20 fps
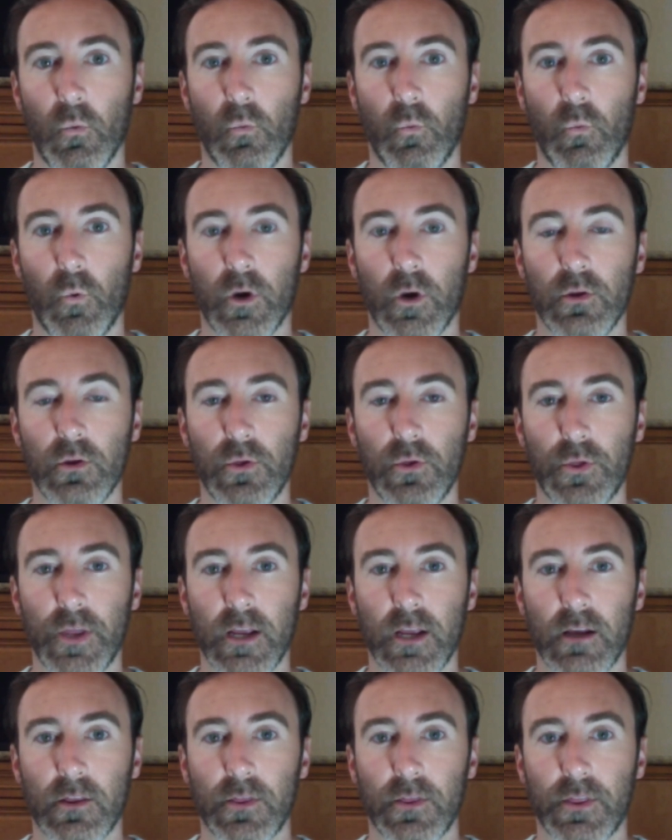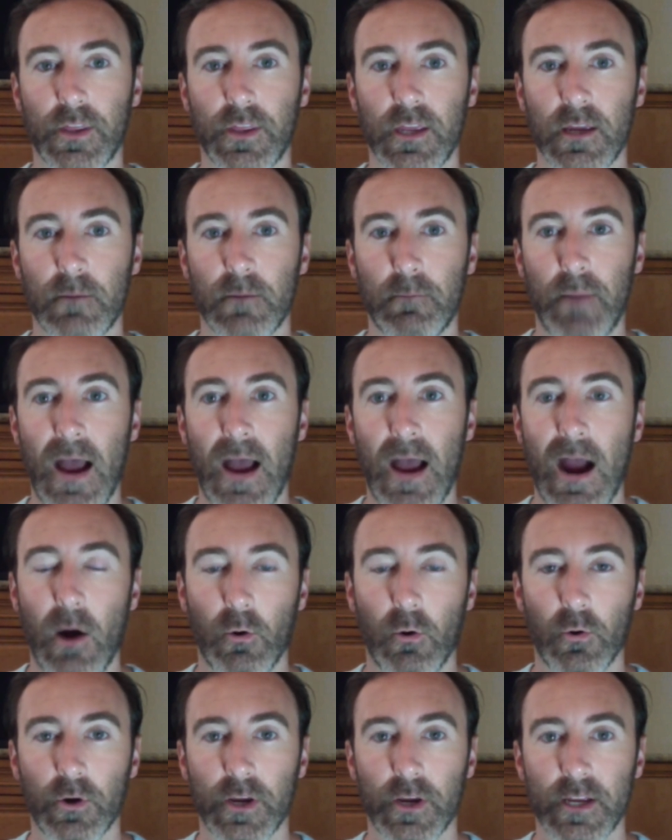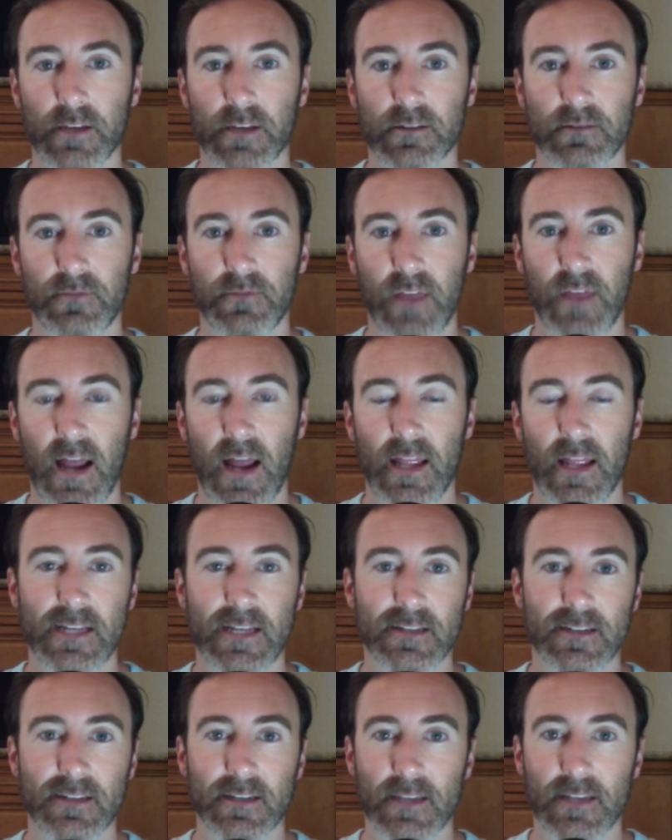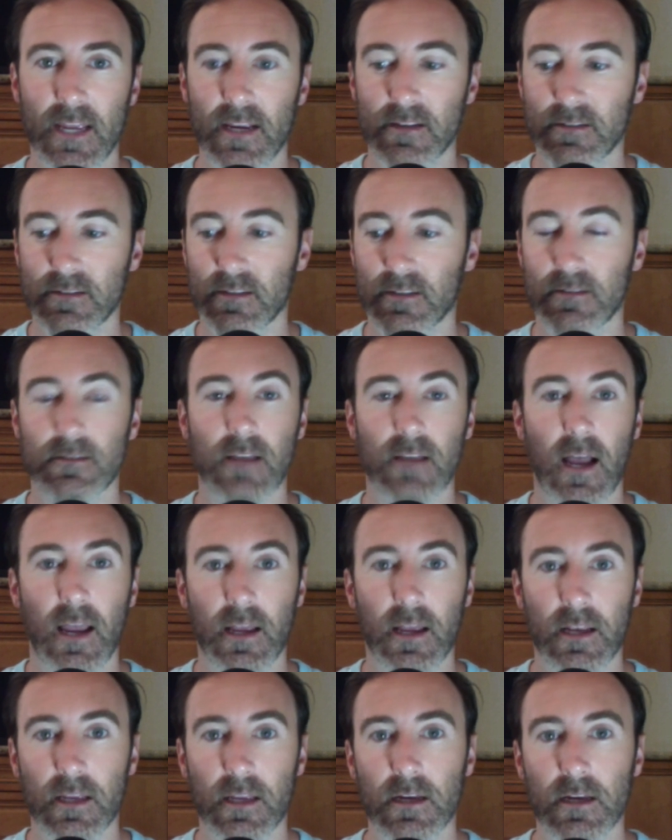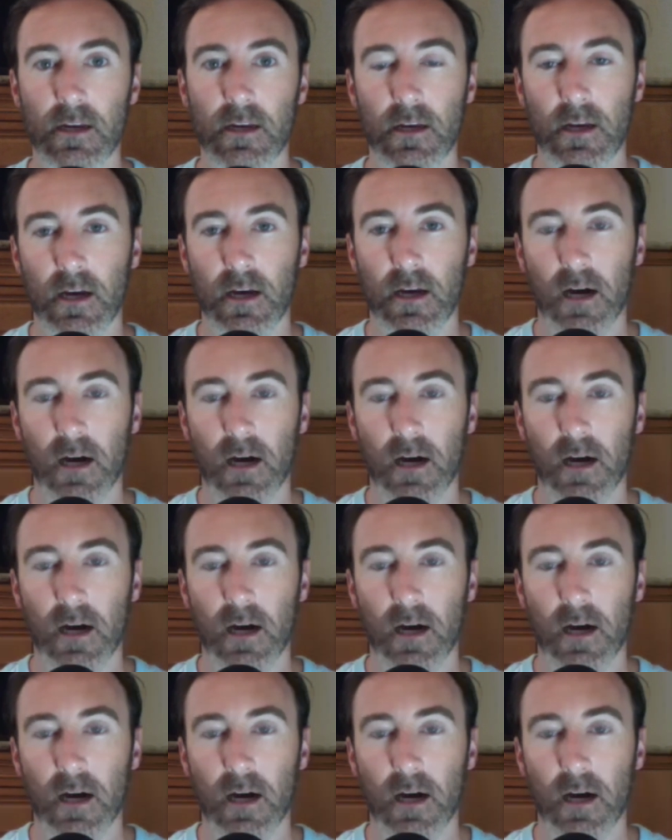what do you think the power is of that in today's society,